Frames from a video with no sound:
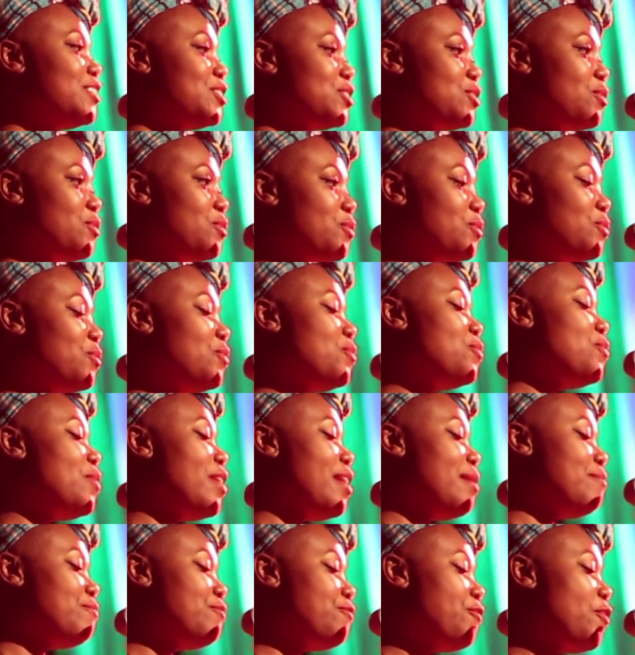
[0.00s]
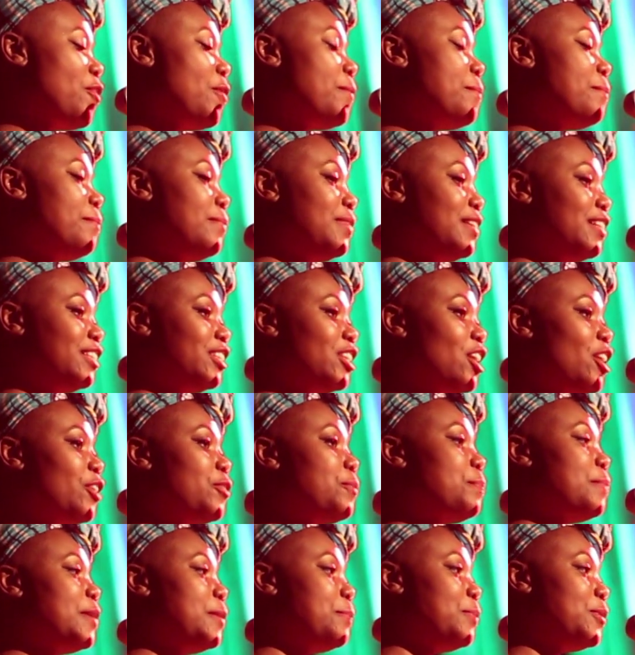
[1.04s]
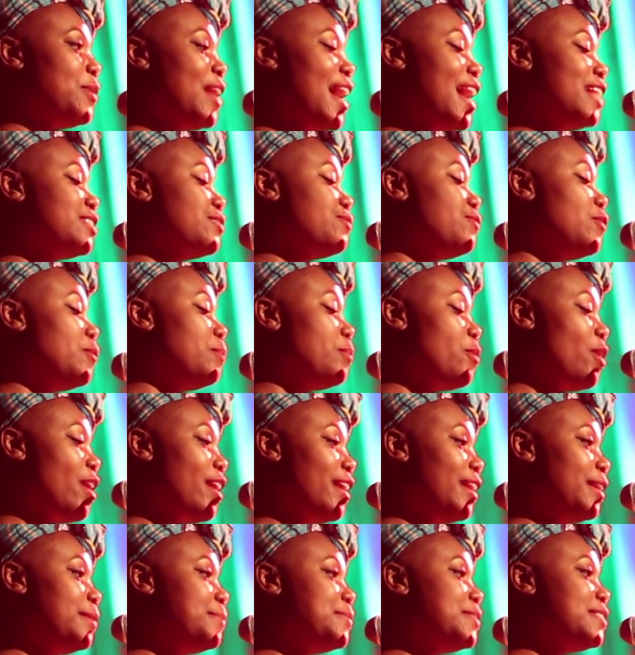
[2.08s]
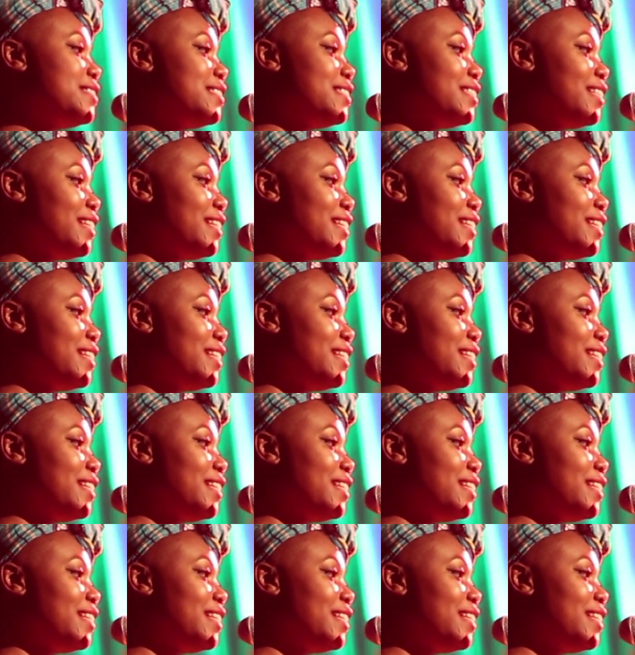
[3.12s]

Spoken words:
So where I'm from, a lot of people ask for bribes,